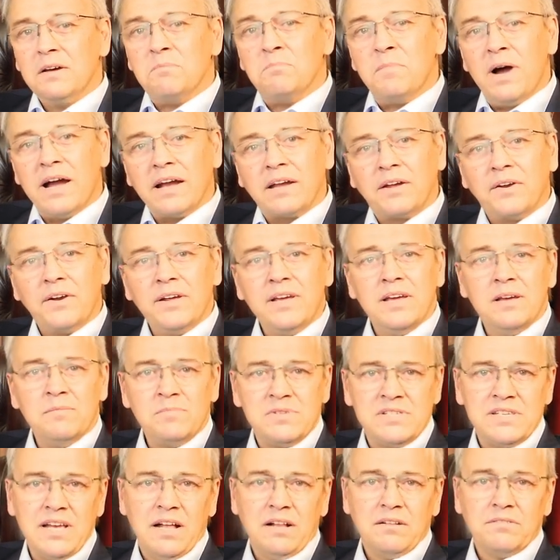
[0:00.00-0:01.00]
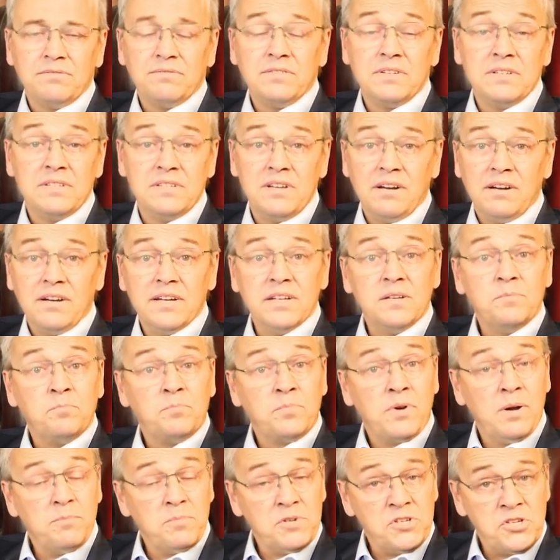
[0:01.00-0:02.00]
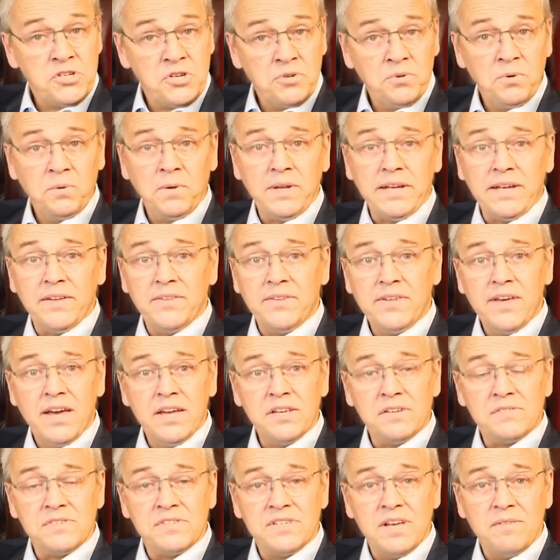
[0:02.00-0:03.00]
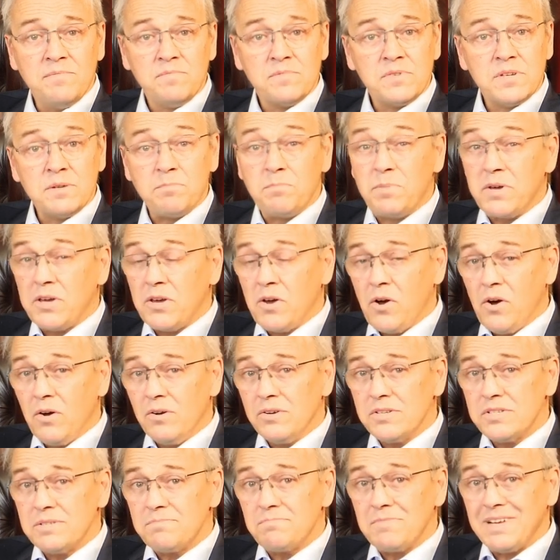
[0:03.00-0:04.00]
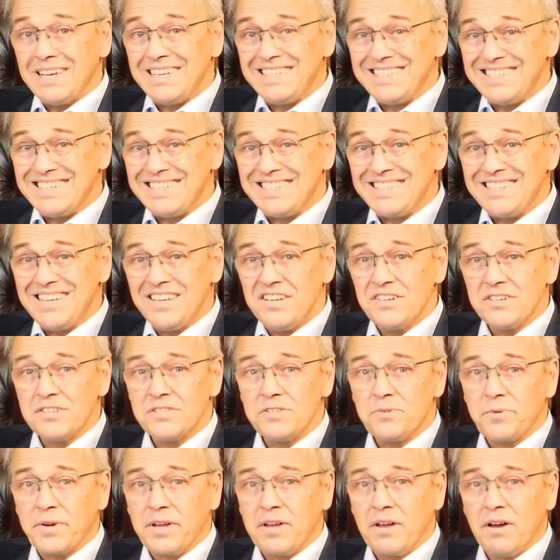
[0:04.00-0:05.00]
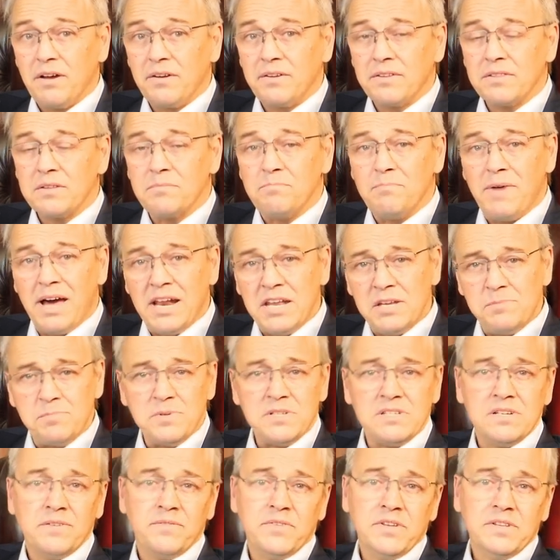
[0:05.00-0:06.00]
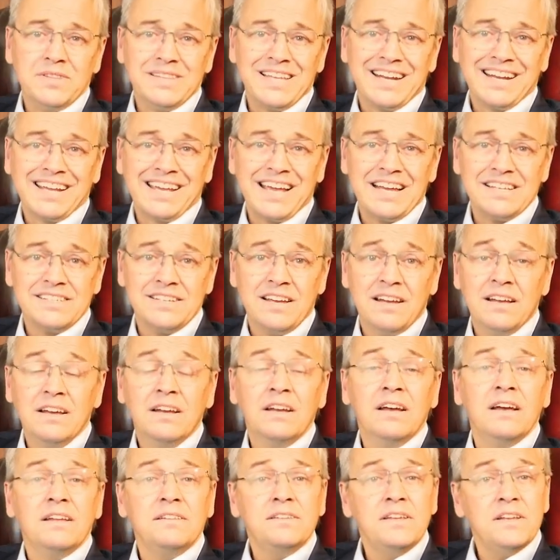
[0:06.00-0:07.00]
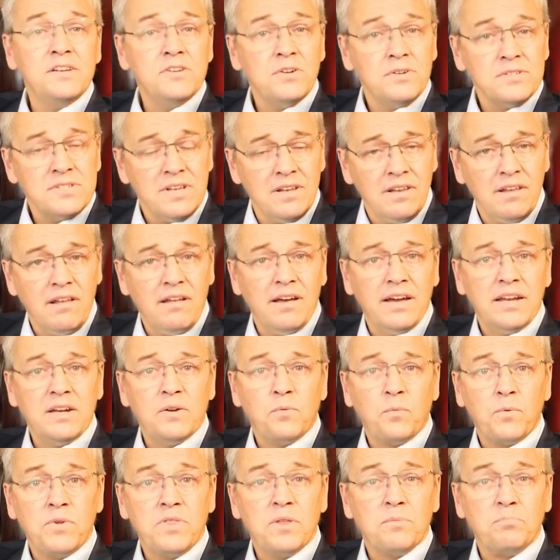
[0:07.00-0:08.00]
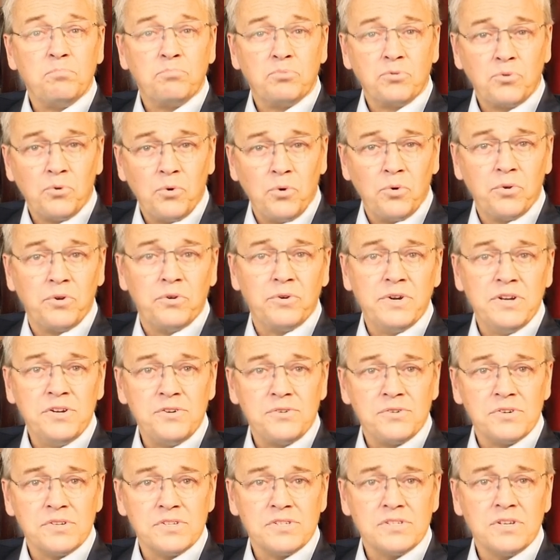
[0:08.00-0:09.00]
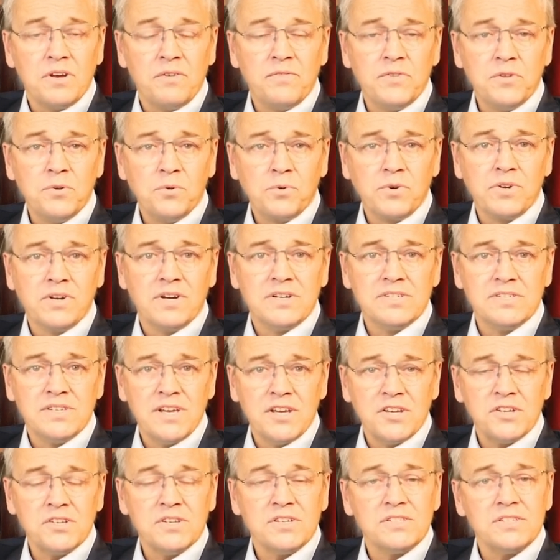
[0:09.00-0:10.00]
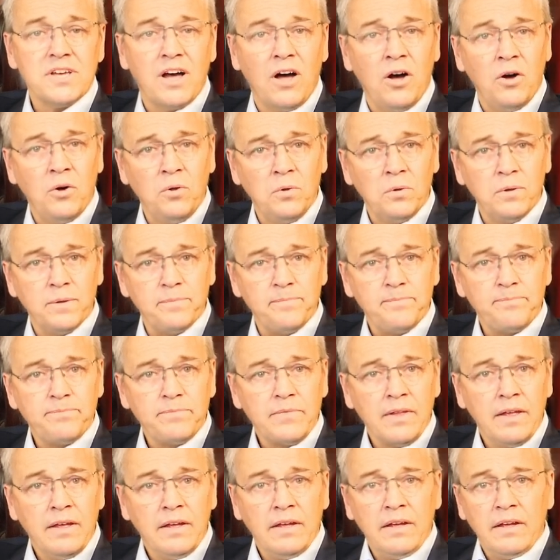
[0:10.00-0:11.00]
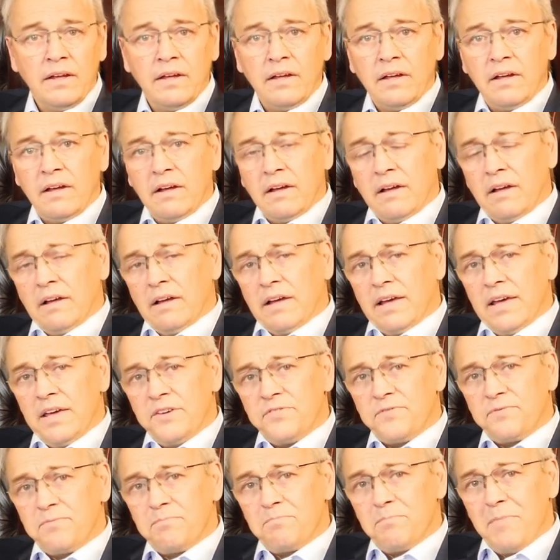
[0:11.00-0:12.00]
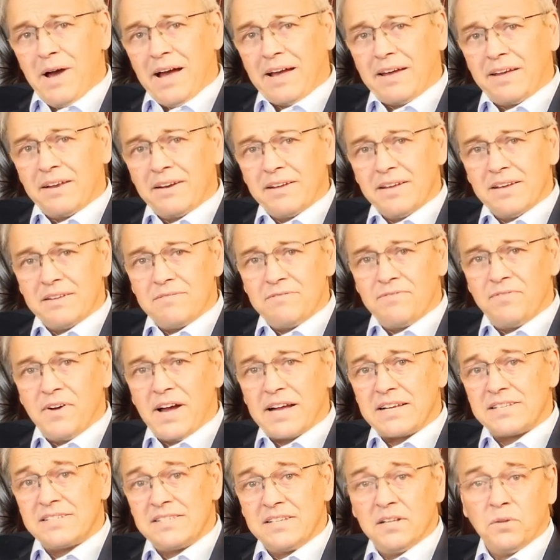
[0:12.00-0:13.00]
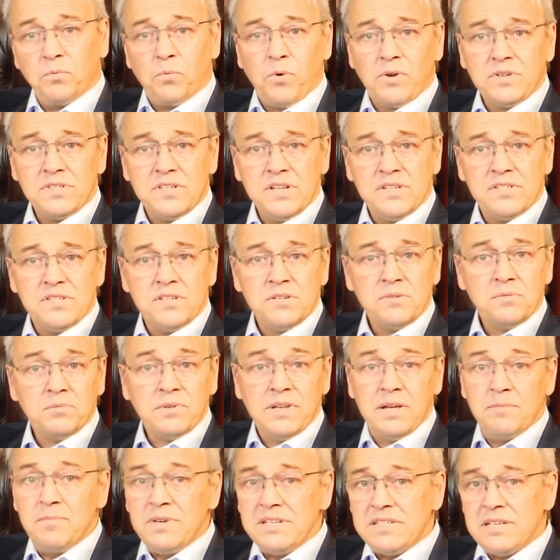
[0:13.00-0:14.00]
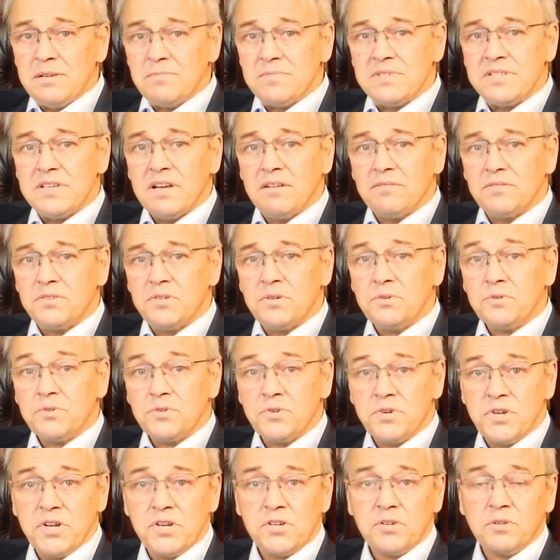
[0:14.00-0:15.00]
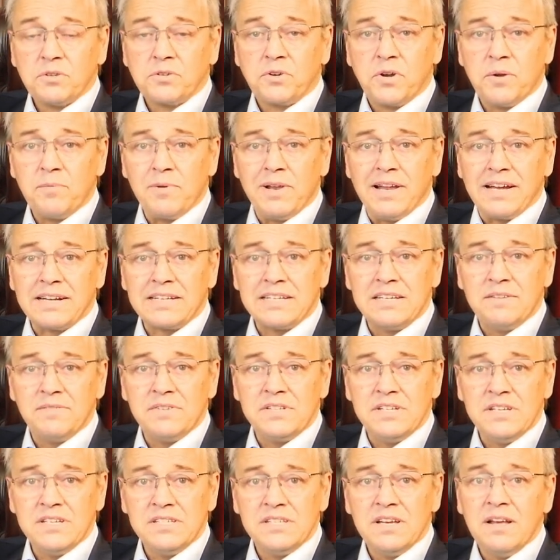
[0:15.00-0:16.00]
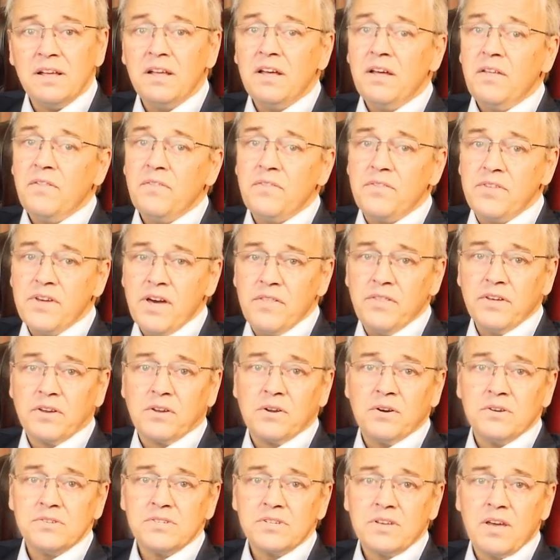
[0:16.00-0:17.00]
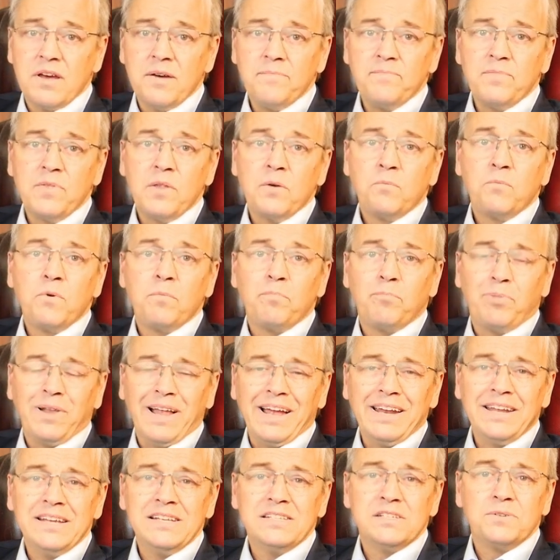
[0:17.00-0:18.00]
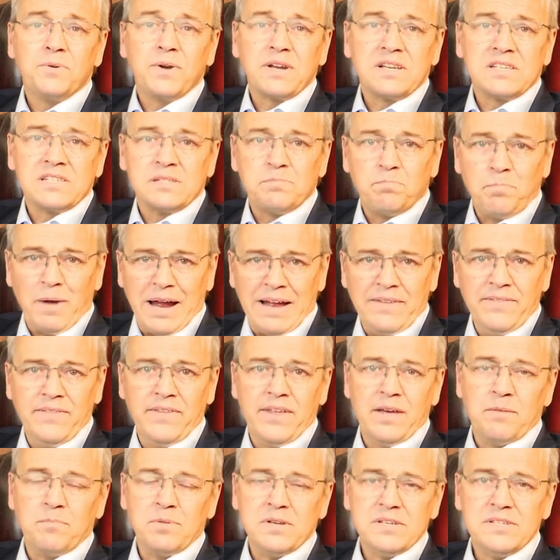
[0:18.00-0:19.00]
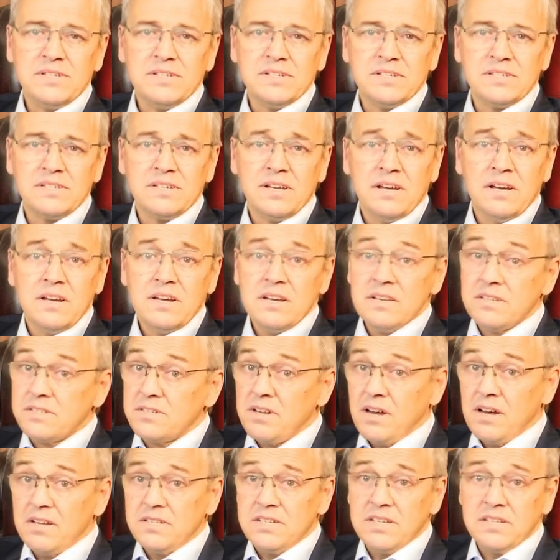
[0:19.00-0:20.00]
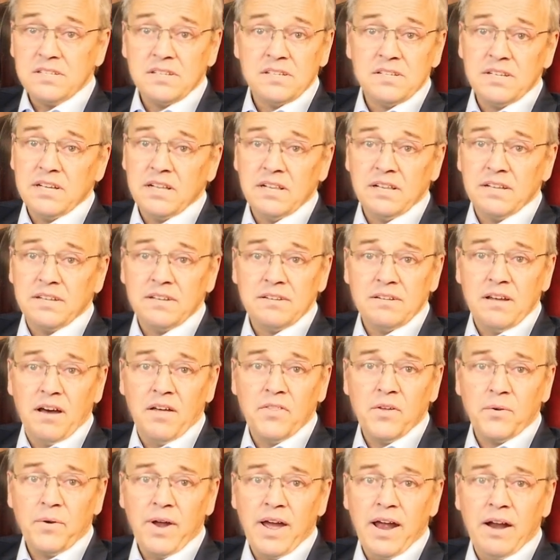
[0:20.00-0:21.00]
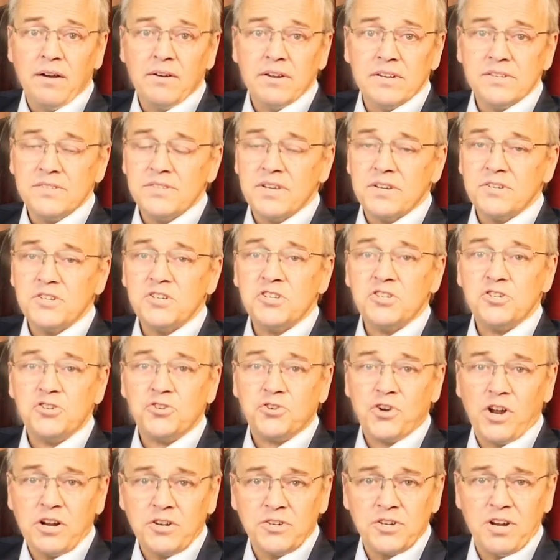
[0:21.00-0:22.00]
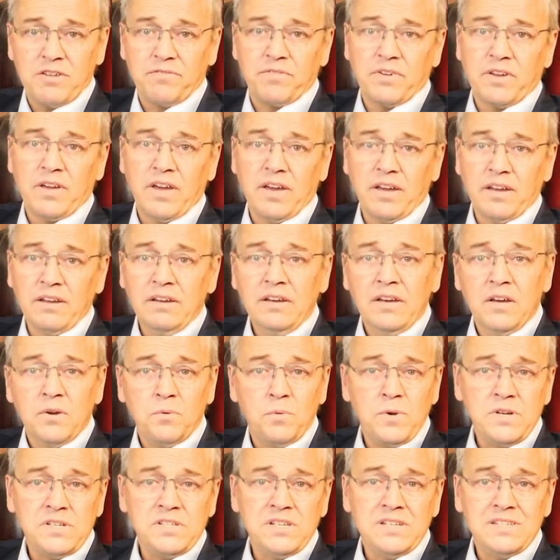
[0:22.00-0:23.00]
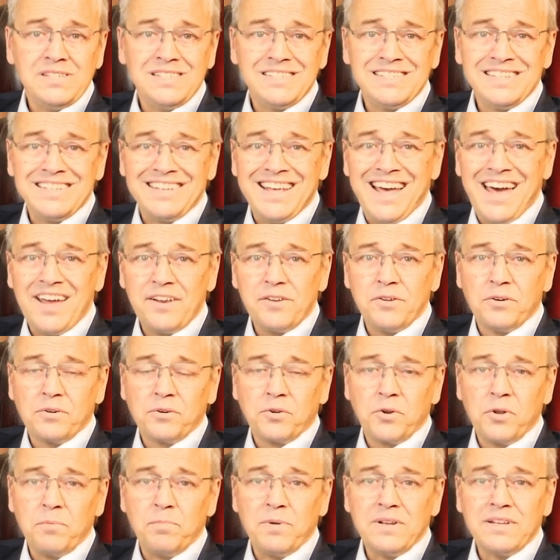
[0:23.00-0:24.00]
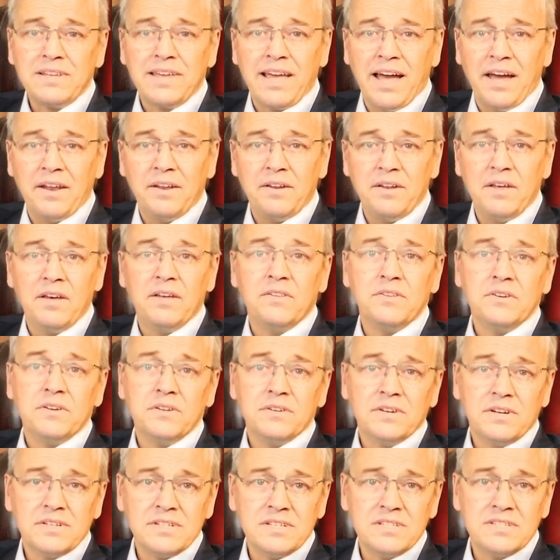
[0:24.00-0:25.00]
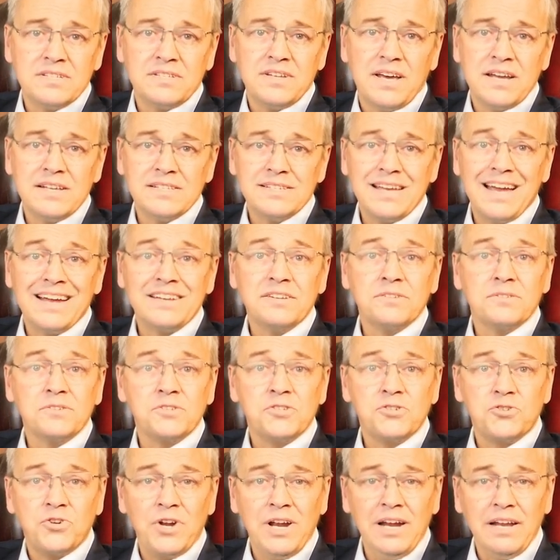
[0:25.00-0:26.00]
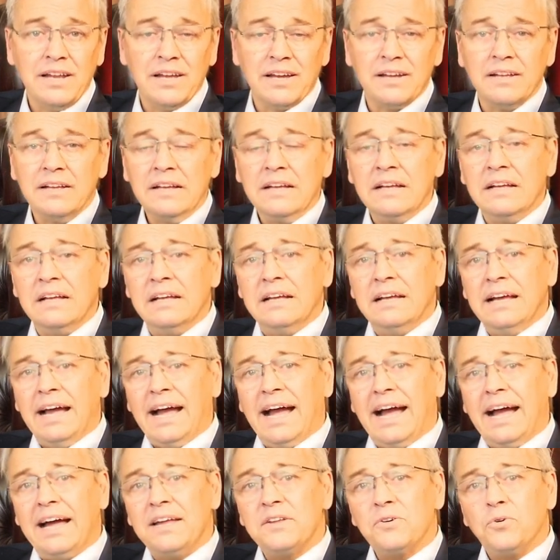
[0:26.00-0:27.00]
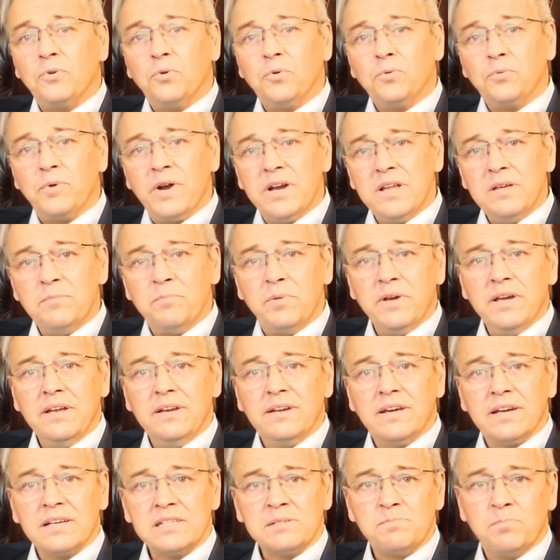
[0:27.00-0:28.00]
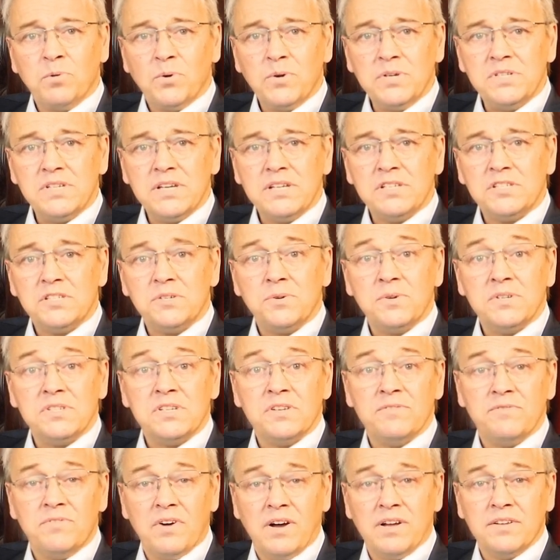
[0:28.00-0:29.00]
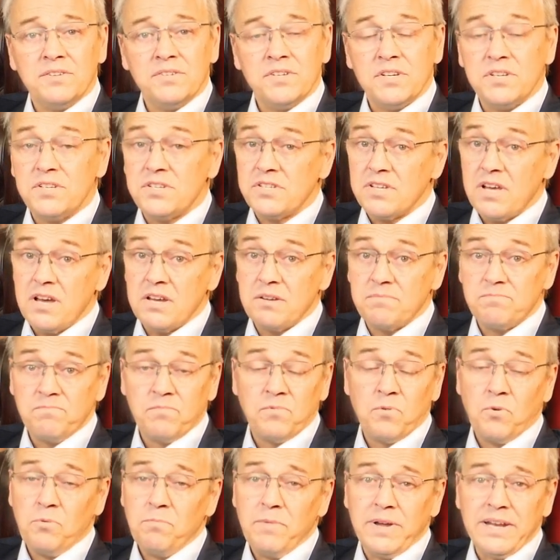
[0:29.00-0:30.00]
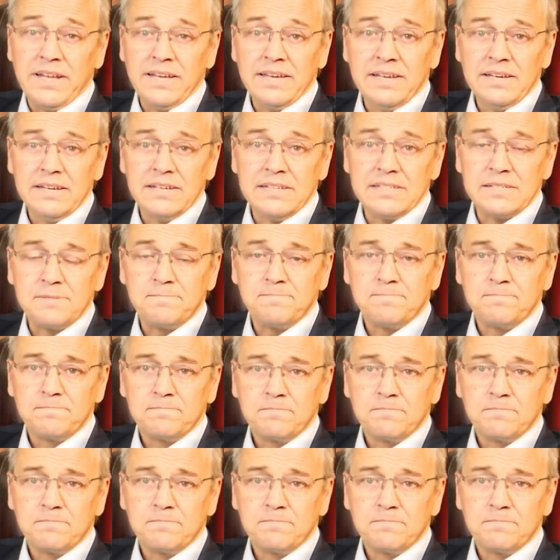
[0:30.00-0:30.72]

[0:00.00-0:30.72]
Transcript: Macri himself died prematurely at the age of 70 because his decisions regarding the management of the Ndrangheta did not align with the broader interests of the organisation as a whole. If Macri in fact still wanted to limit himself to traditional criminal activities, the other cosca were planning to expand their business, starting to deal in other areas such as drug trafficking, which the Siderno group in Canada, the United States and Australia had already been exploiting to its advantage, so for many years.